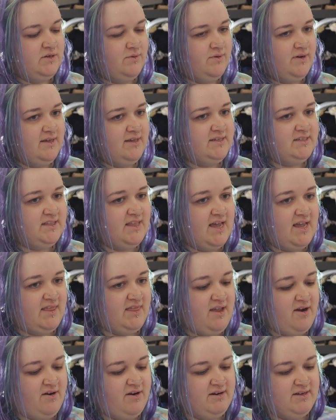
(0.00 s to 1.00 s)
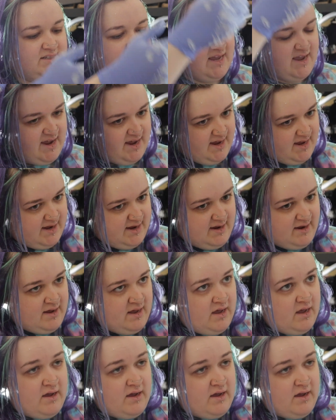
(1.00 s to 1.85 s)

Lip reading: to us that there is a